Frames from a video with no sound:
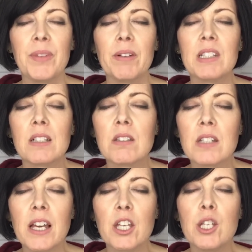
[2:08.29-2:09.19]
Now, it
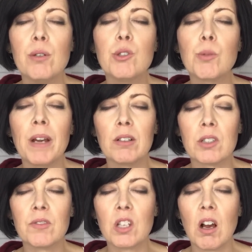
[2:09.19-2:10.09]
doesn't take huge
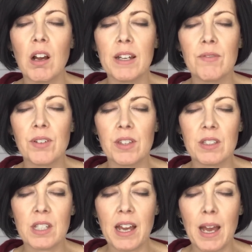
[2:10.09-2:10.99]
amounts of time for
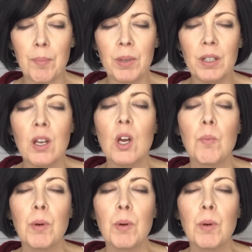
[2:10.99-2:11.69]
this to happen,